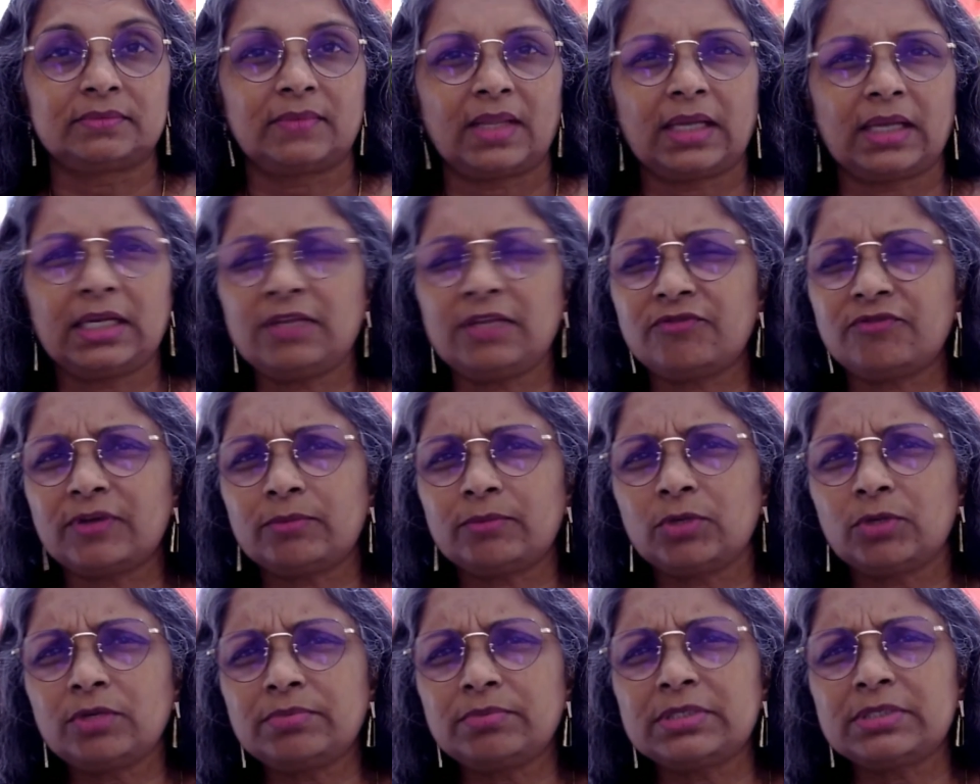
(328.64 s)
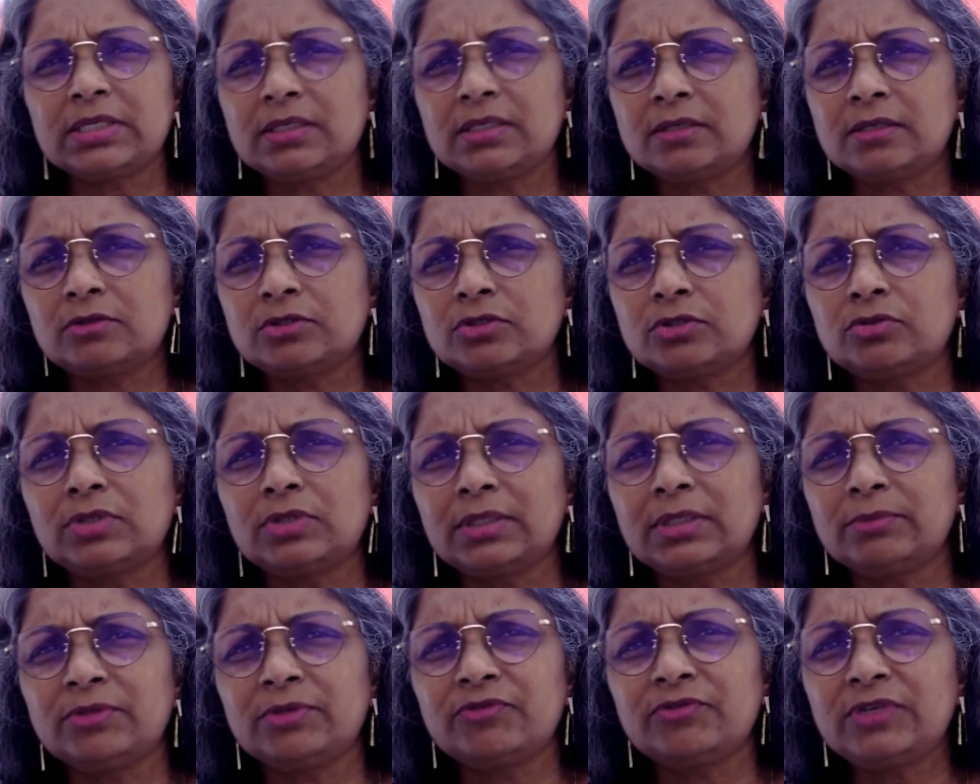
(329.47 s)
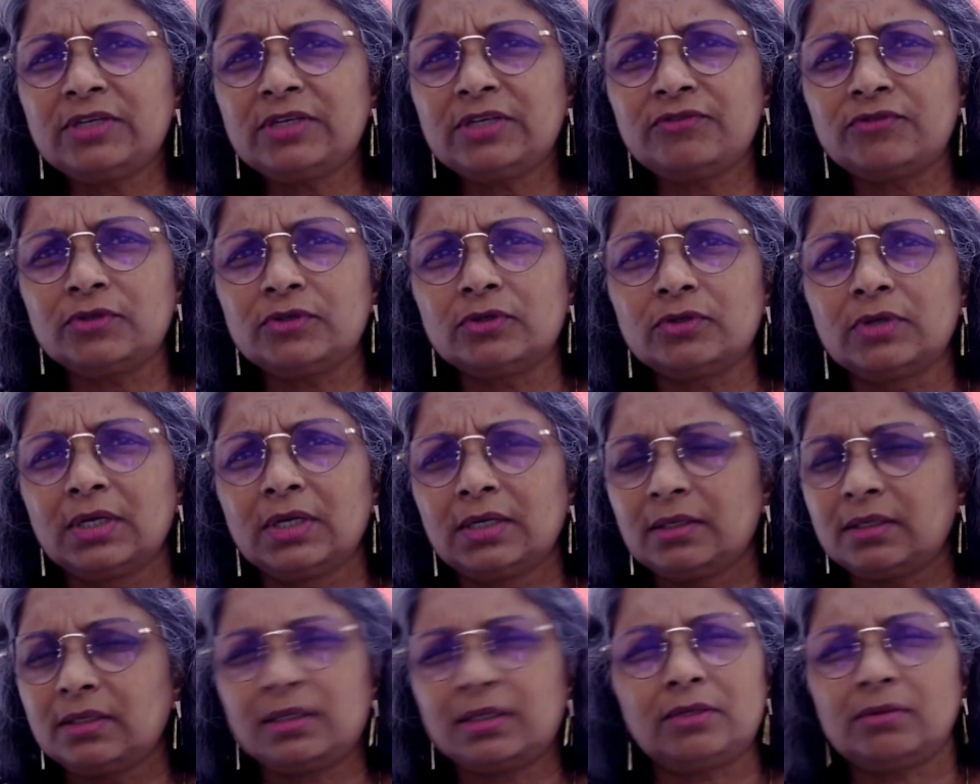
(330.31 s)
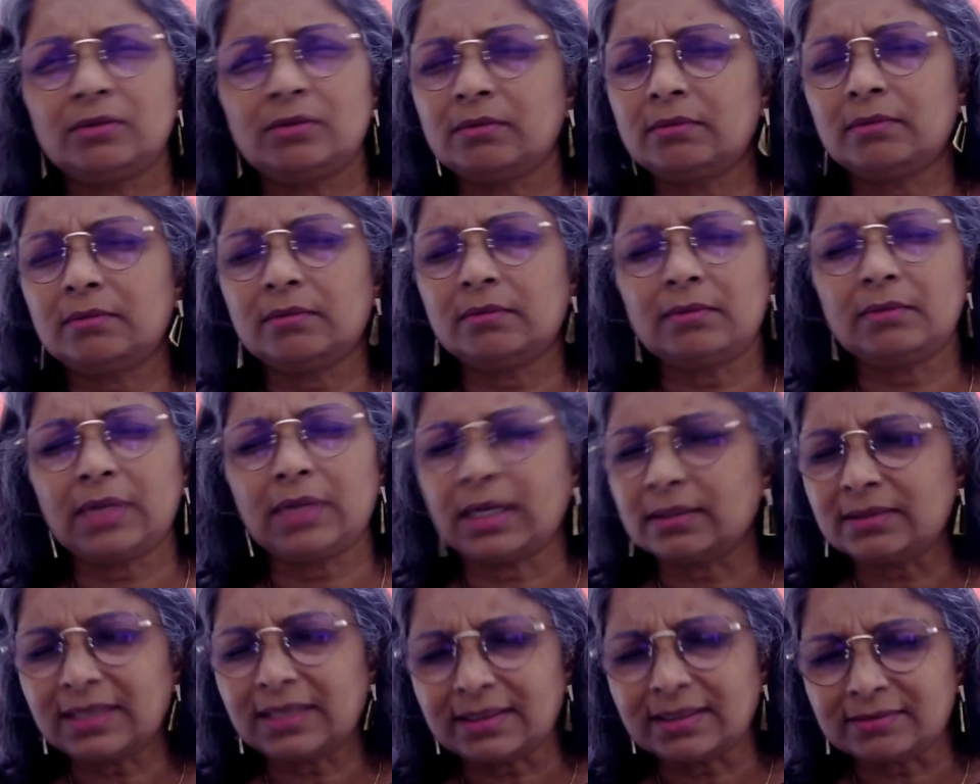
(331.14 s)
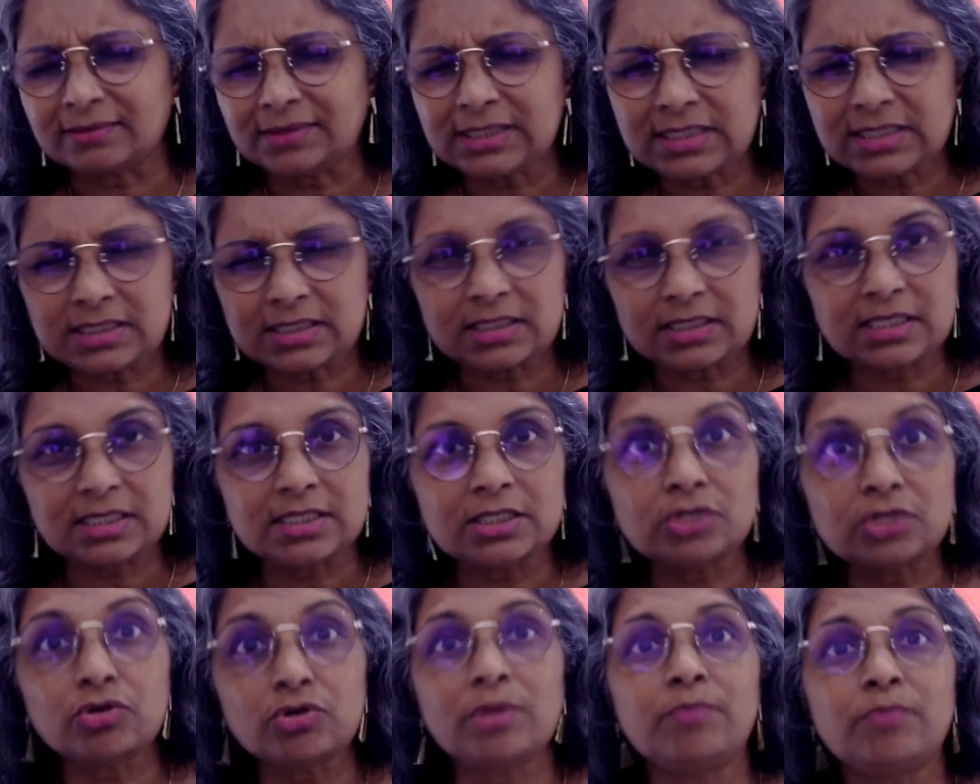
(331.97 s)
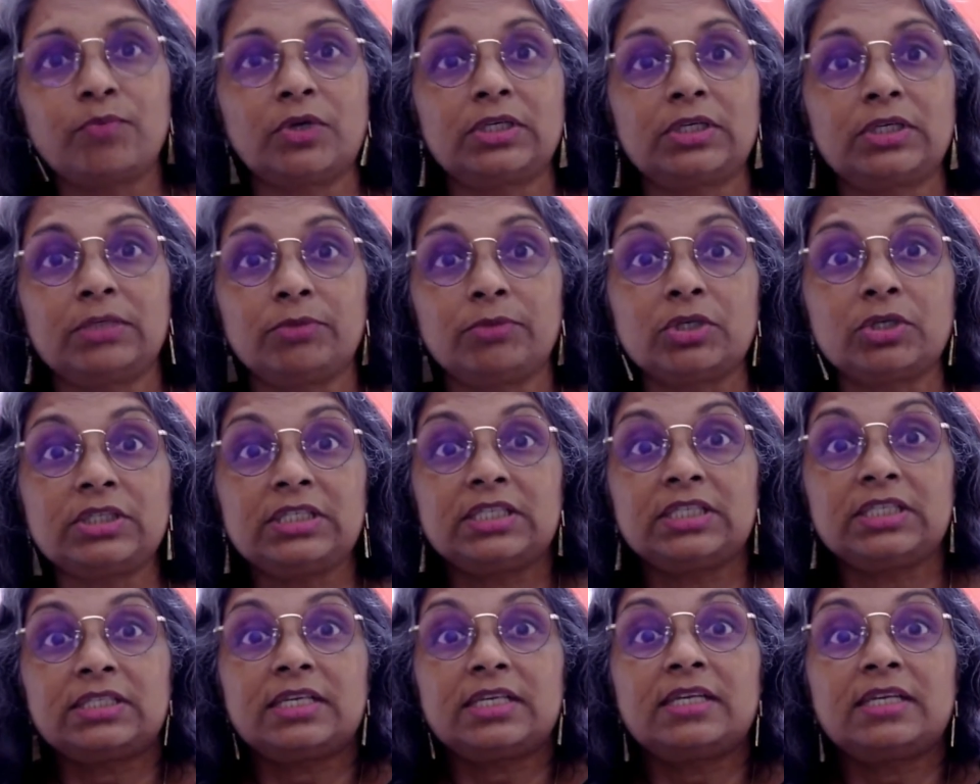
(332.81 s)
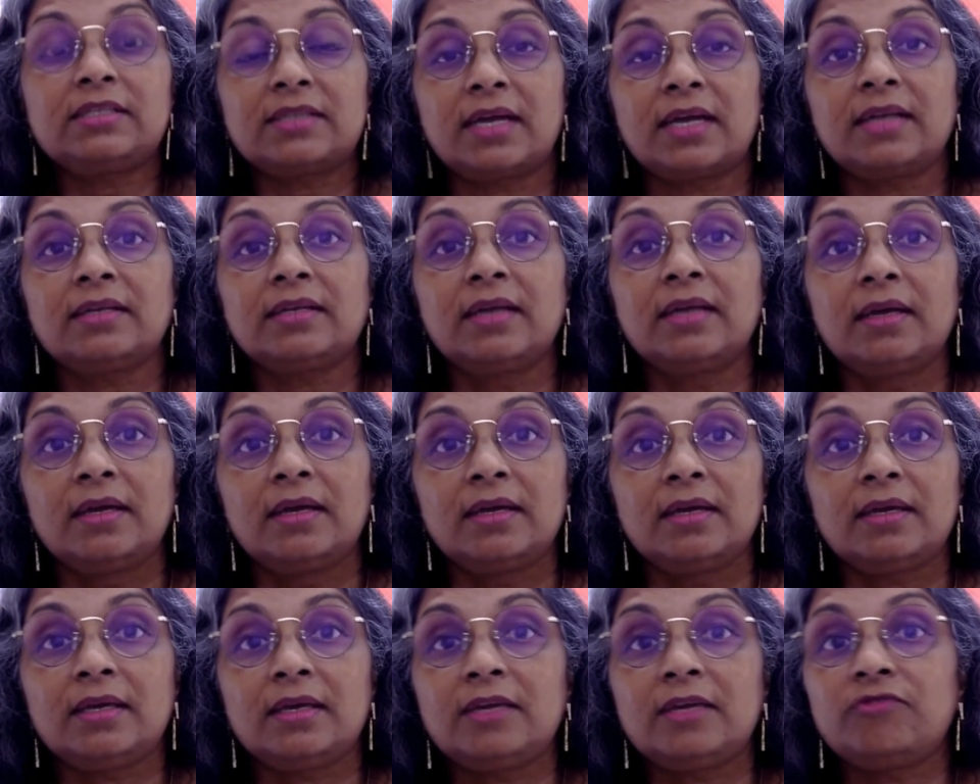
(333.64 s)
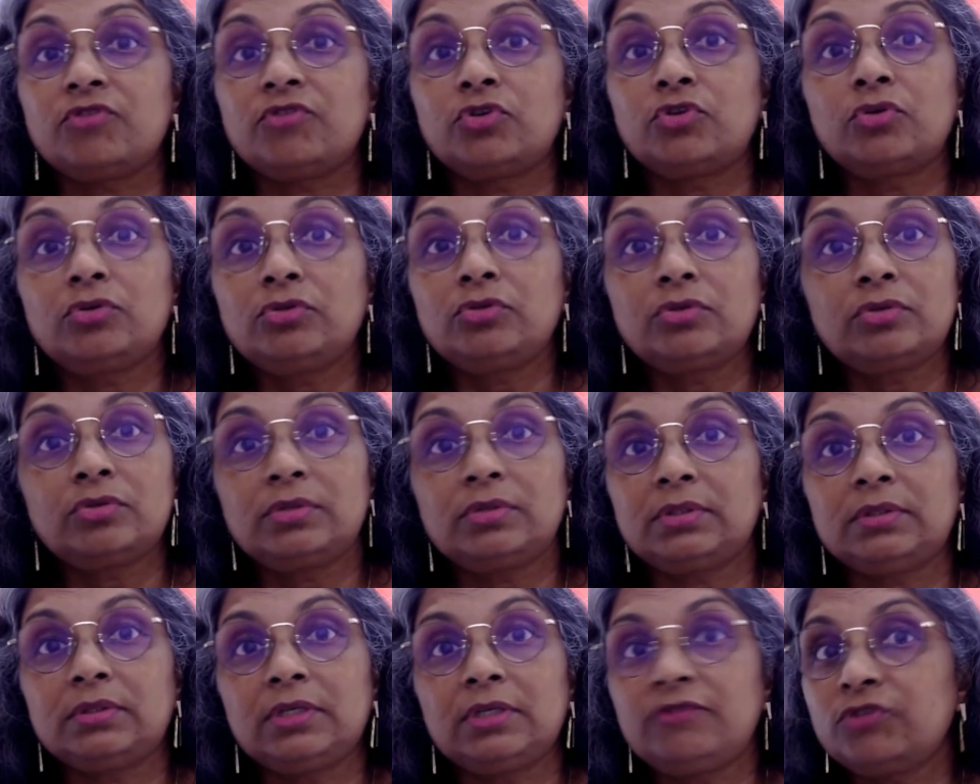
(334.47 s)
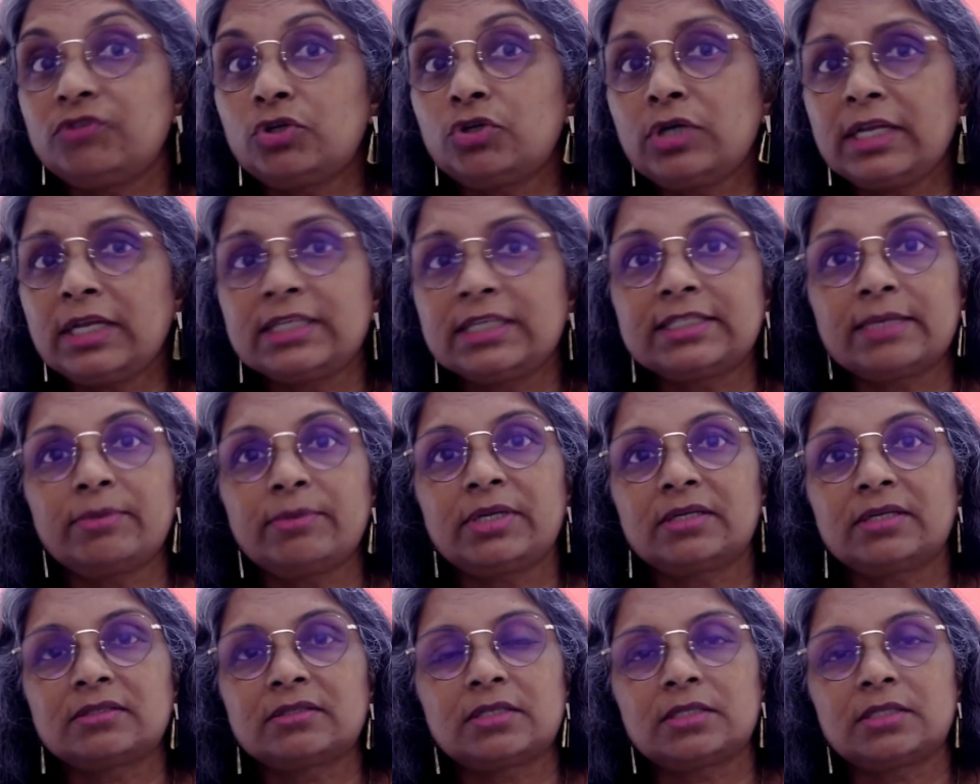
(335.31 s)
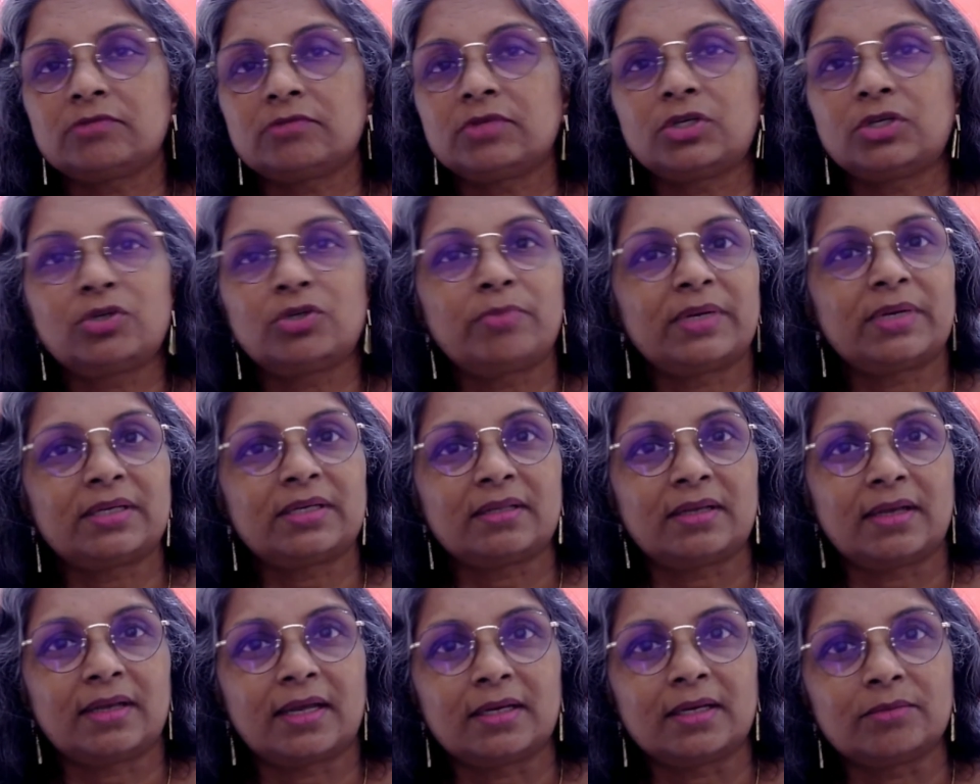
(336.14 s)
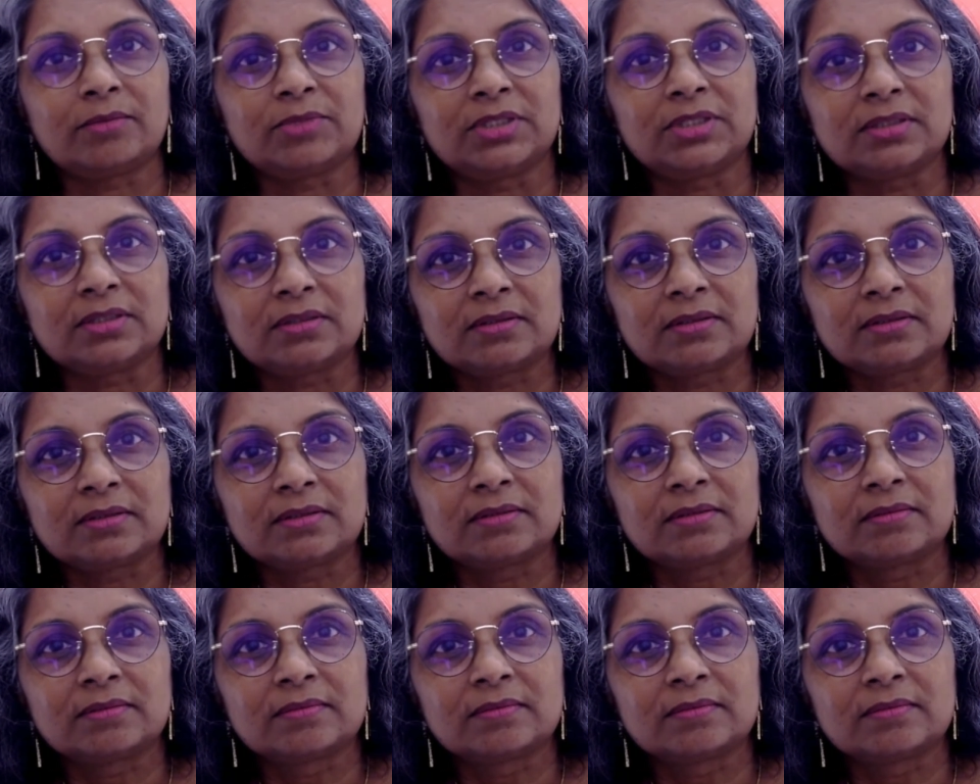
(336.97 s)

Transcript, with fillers: and if i'm not mistaken he also told them even if you it, yeah yeah just it's so important because he says that if you don't do if you don't examine ourselves we're no better than animals